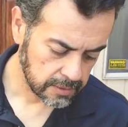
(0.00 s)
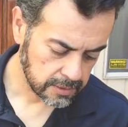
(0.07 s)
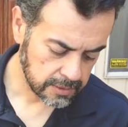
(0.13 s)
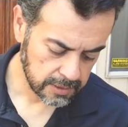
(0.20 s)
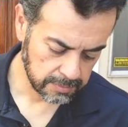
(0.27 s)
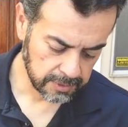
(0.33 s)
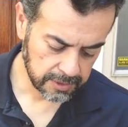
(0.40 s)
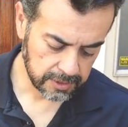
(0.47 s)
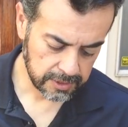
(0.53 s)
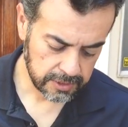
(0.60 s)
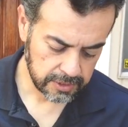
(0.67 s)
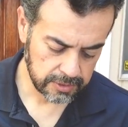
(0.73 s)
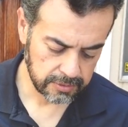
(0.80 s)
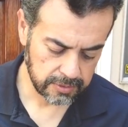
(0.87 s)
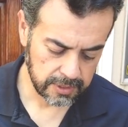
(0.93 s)
Similar
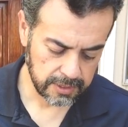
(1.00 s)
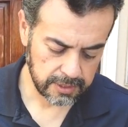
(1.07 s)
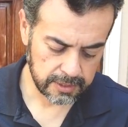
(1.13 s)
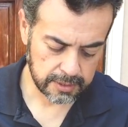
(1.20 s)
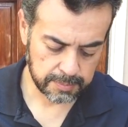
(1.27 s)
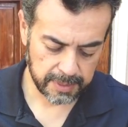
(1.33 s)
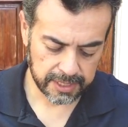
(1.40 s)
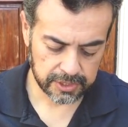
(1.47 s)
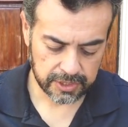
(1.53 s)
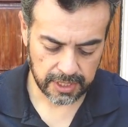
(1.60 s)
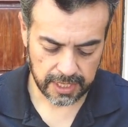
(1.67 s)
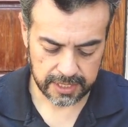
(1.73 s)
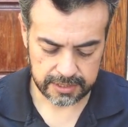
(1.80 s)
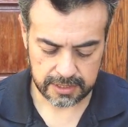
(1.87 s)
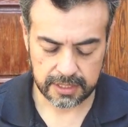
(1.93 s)
to the
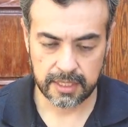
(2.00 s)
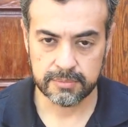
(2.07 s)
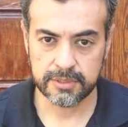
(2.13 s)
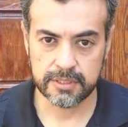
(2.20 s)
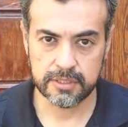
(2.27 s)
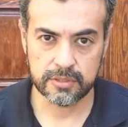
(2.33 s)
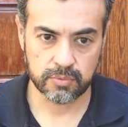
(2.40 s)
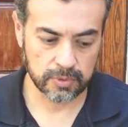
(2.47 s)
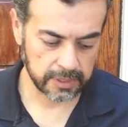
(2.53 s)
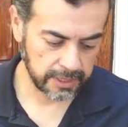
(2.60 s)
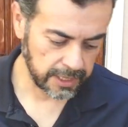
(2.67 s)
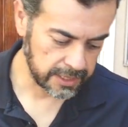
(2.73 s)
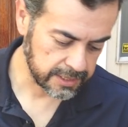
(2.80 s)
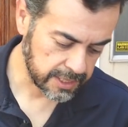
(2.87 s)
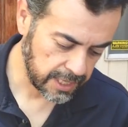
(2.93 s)
Specialized, it comes in this really nice